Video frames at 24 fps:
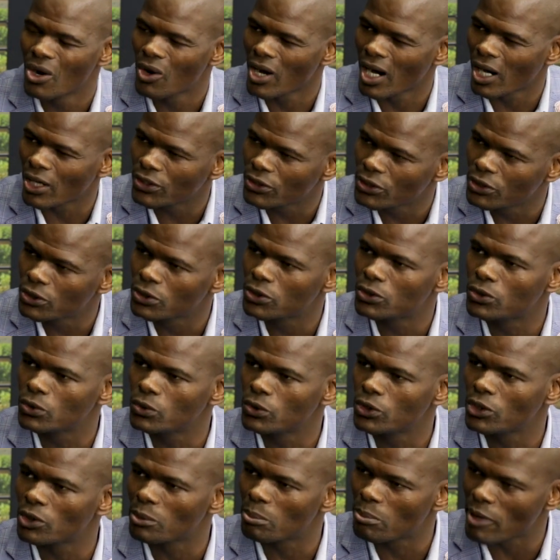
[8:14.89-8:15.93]
How do you do
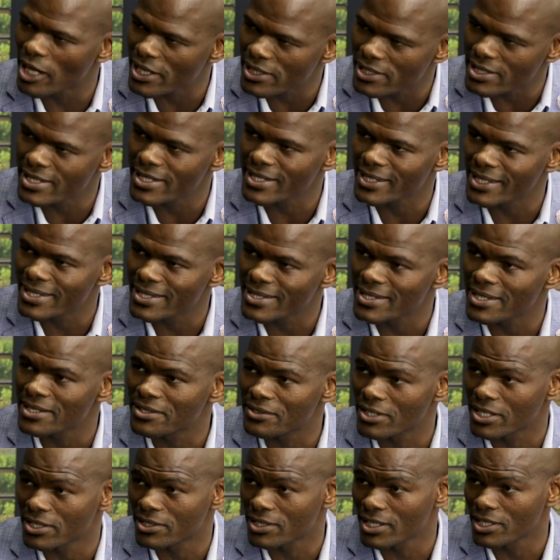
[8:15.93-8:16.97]
your budgeting, et
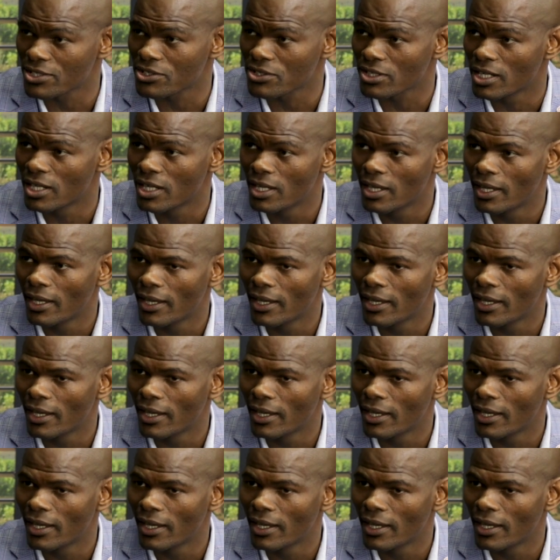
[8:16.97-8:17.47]
cetera, et cetera.